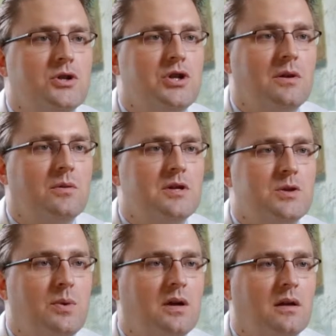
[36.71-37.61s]
Generally
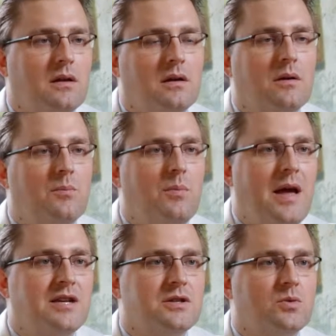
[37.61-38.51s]
speaking,
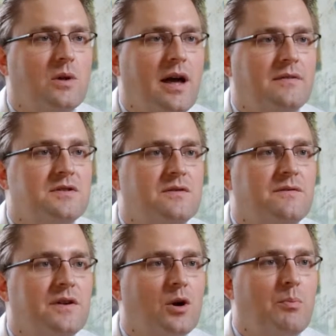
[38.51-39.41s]
patients will have
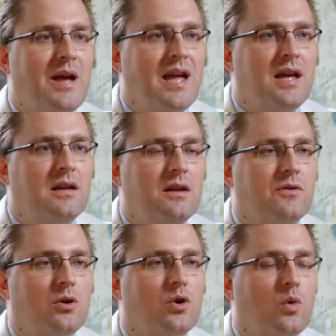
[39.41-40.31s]
severe pain in
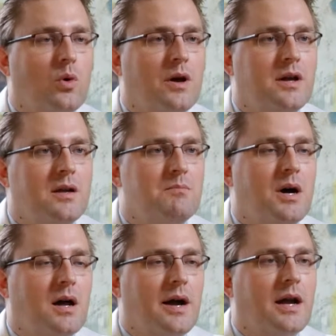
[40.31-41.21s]
their groin and
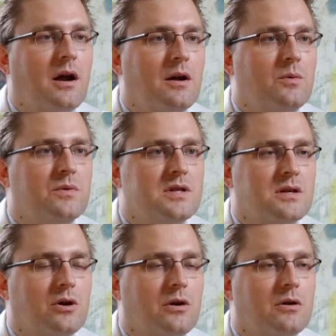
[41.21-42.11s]
buttock area when this
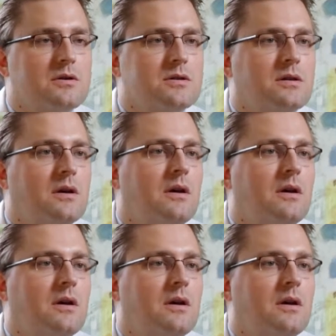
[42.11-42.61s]
occurs.